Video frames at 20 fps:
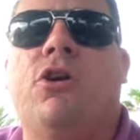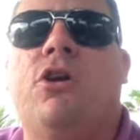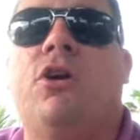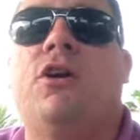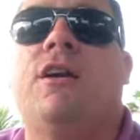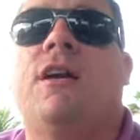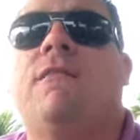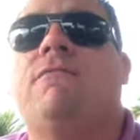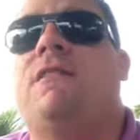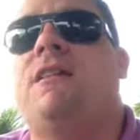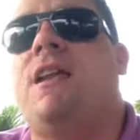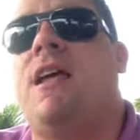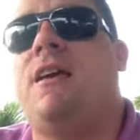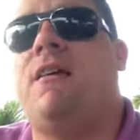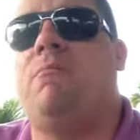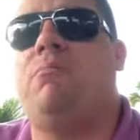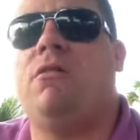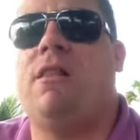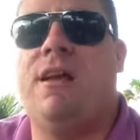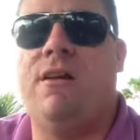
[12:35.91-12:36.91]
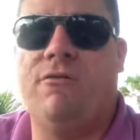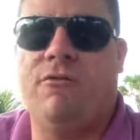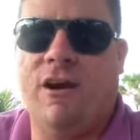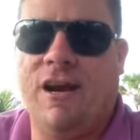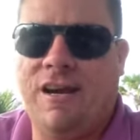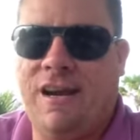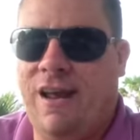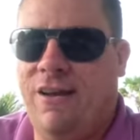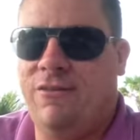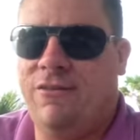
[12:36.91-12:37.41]
you're going to have to take a plane
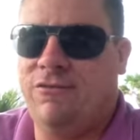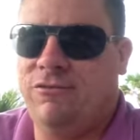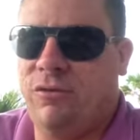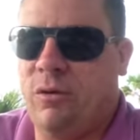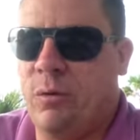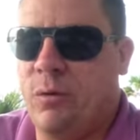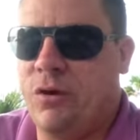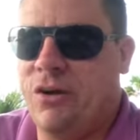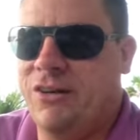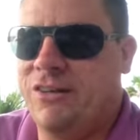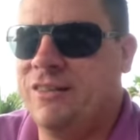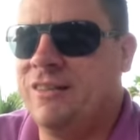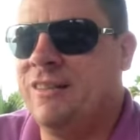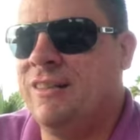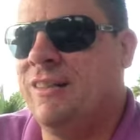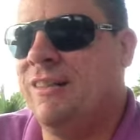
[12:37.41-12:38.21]
ride down to Florida,